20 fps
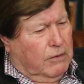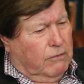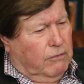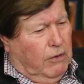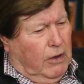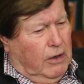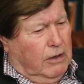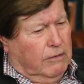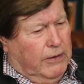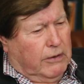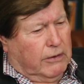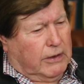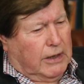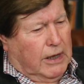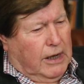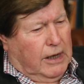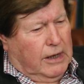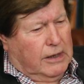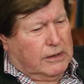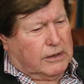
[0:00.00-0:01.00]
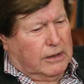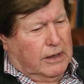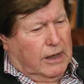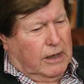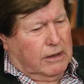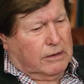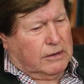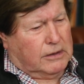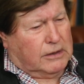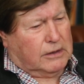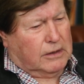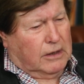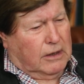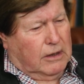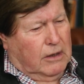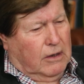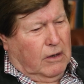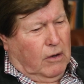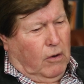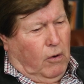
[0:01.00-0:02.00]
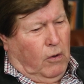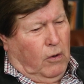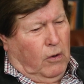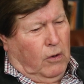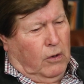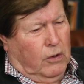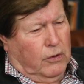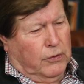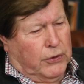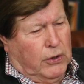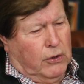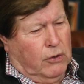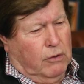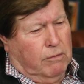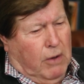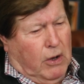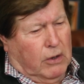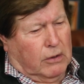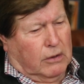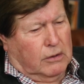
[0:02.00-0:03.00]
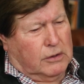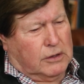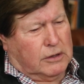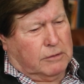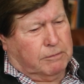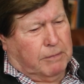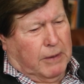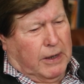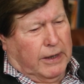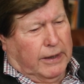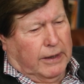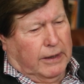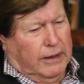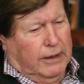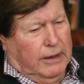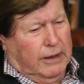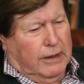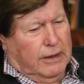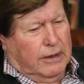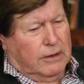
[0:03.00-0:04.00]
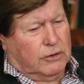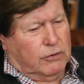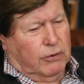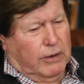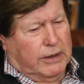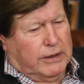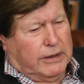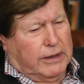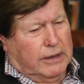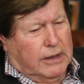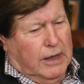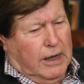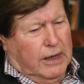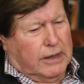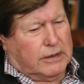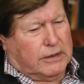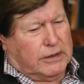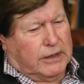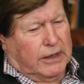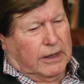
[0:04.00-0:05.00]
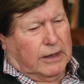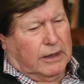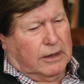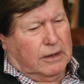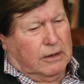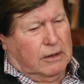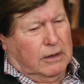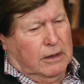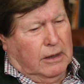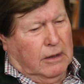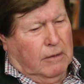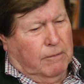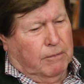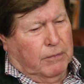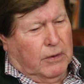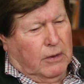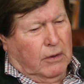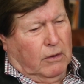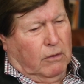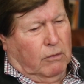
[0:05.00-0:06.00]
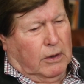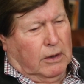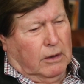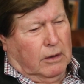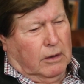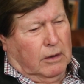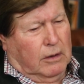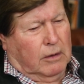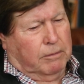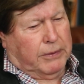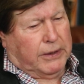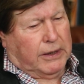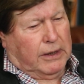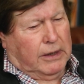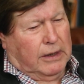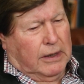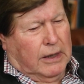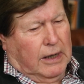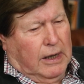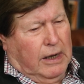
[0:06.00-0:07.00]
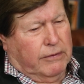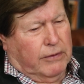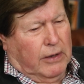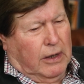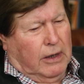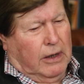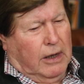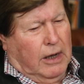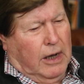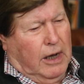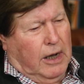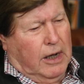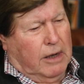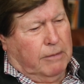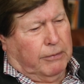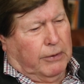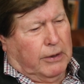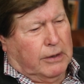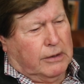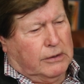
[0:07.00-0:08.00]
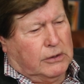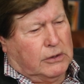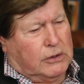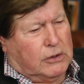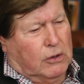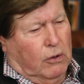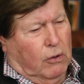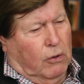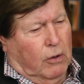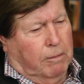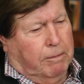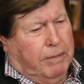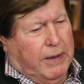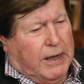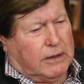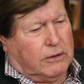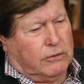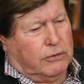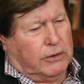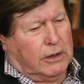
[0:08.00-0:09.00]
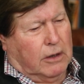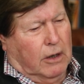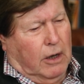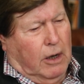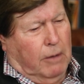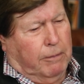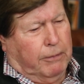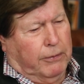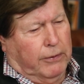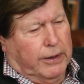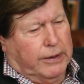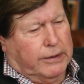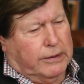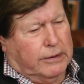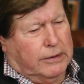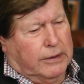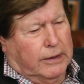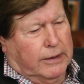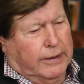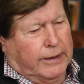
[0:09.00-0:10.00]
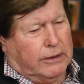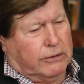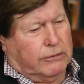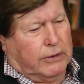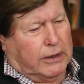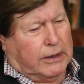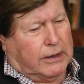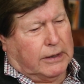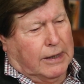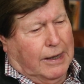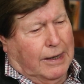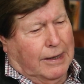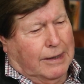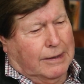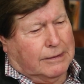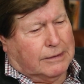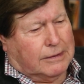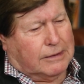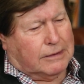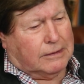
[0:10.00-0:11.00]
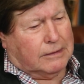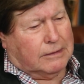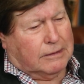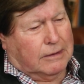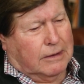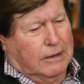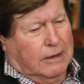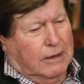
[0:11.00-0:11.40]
Volvo cars announce all new models by 2019 will be either hybrids or battery-operated electric cars.